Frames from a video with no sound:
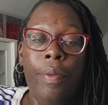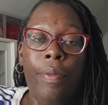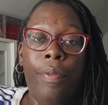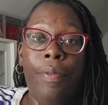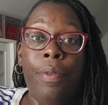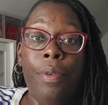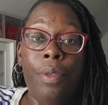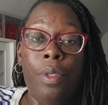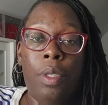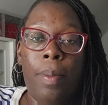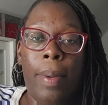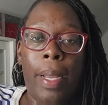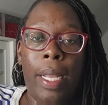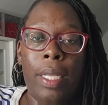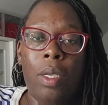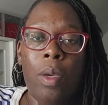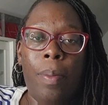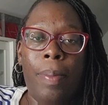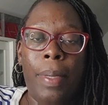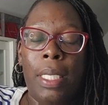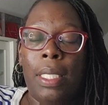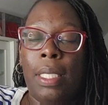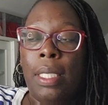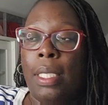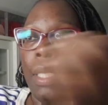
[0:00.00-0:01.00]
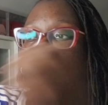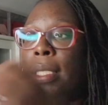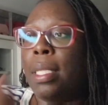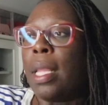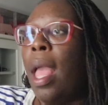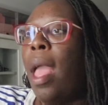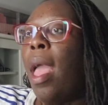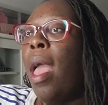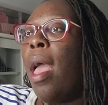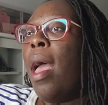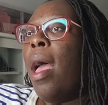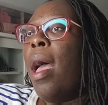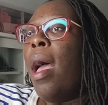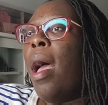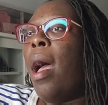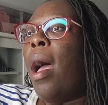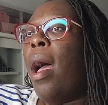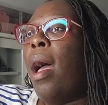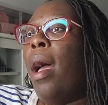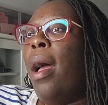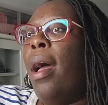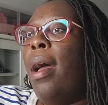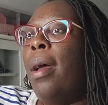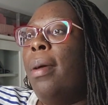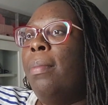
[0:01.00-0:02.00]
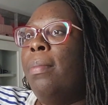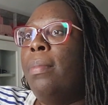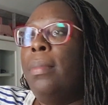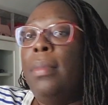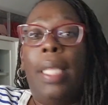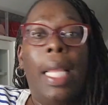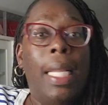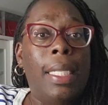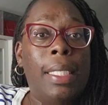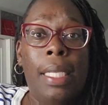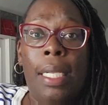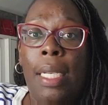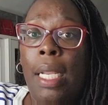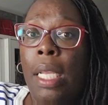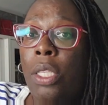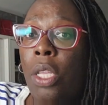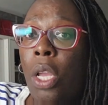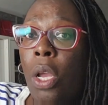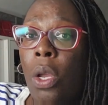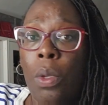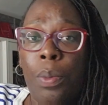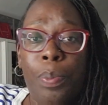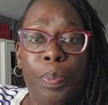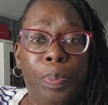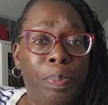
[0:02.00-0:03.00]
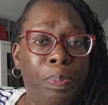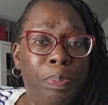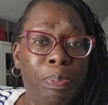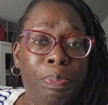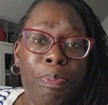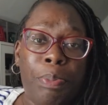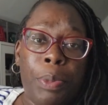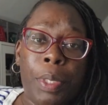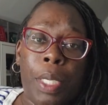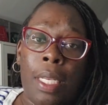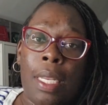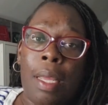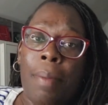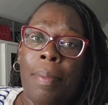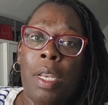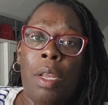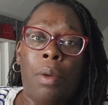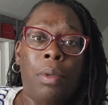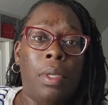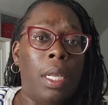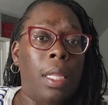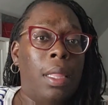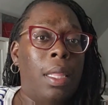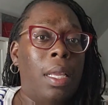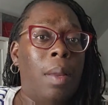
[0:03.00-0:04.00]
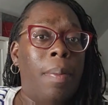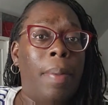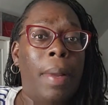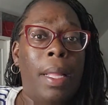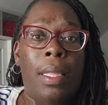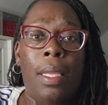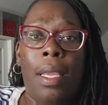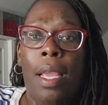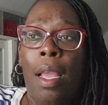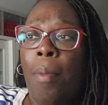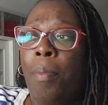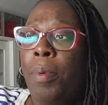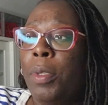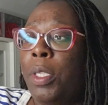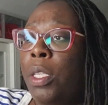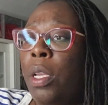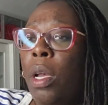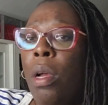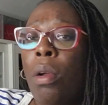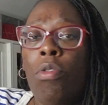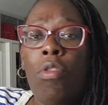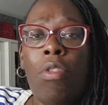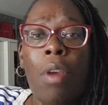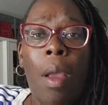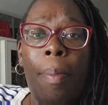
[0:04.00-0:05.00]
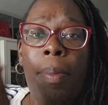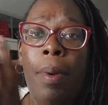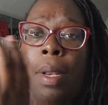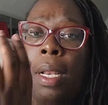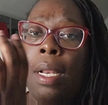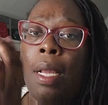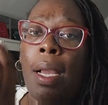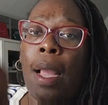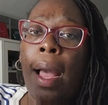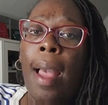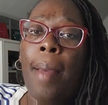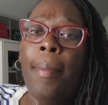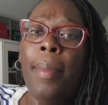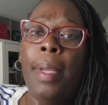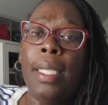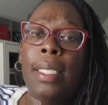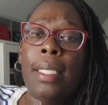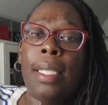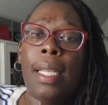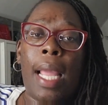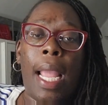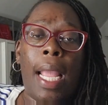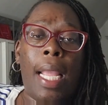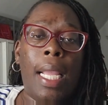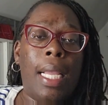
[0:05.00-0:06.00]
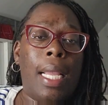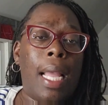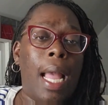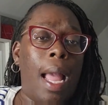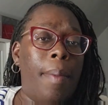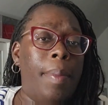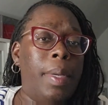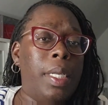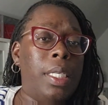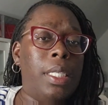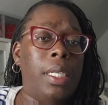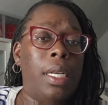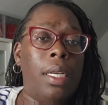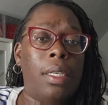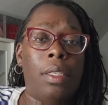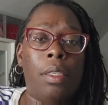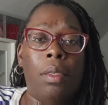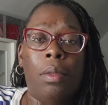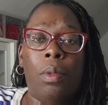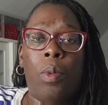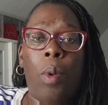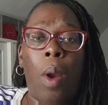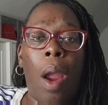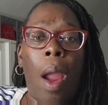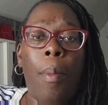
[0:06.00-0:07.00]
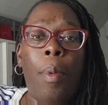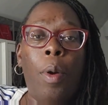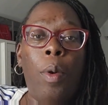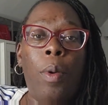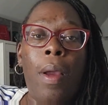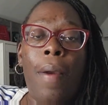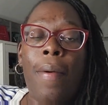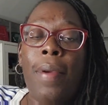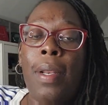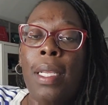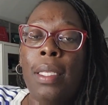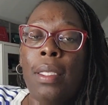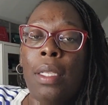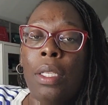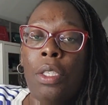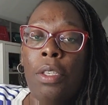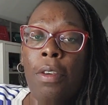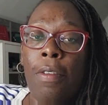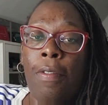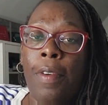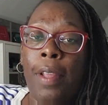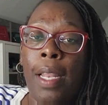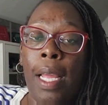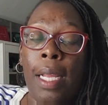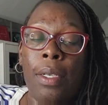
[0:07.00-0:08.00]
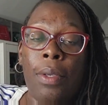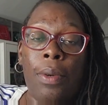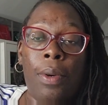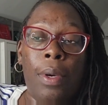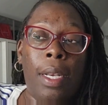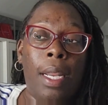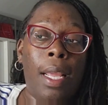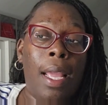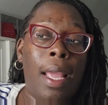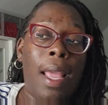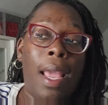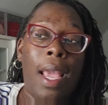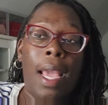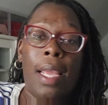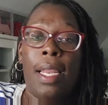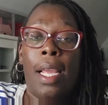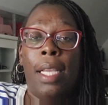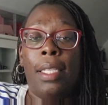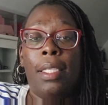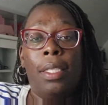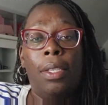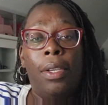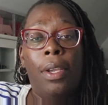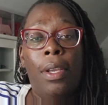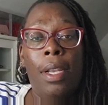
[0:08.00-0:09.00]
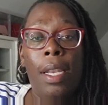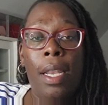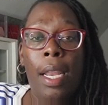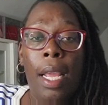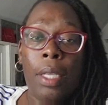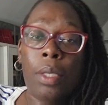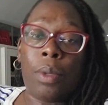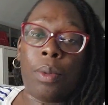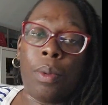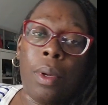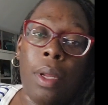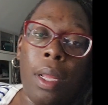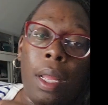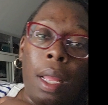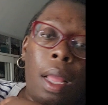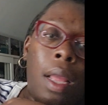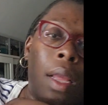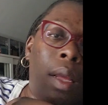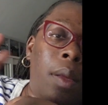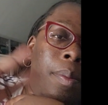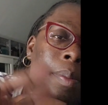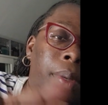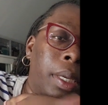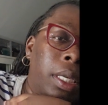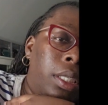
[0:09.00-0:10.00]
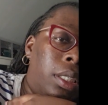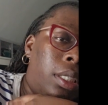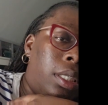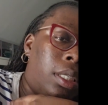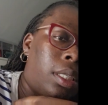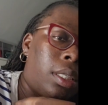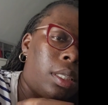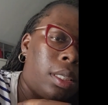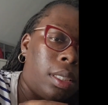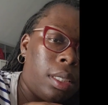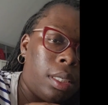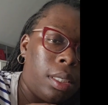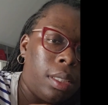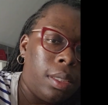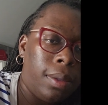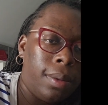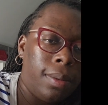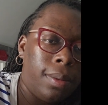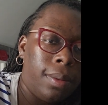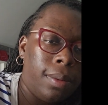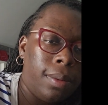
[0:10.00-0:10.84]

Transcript: you refuse to mind your business. Um, that's it. That's all. Let me know what y'all think about the episode. Drop it in the comments. Like, comment, share, subscribe, whatever it is that you feel like doing. And I'll see you on the next one. Peace.